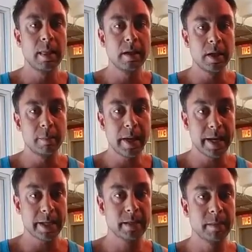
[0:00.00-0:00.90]
Your
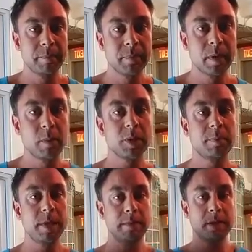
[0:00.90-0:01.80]
back, most
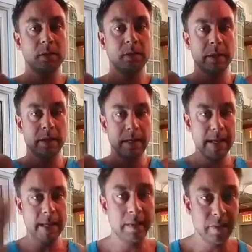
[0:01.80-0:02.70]
people do it
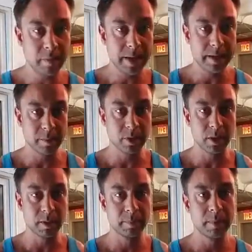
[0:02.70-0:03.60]
like a heavy bicep
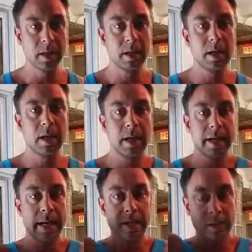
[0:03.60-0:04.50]
curl. It
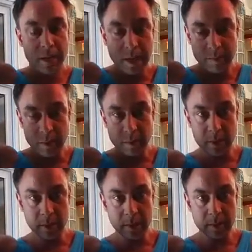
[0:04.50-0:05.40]
has to come from the
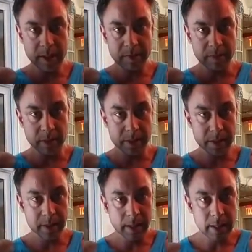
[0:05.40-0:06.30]
shoulder blades
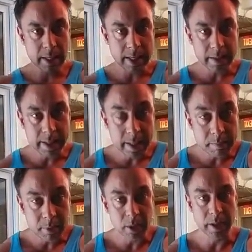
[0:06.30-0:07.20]
first and
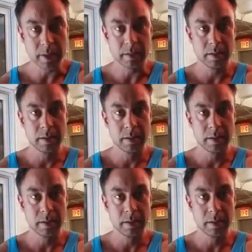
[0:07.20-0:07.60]
then pull down.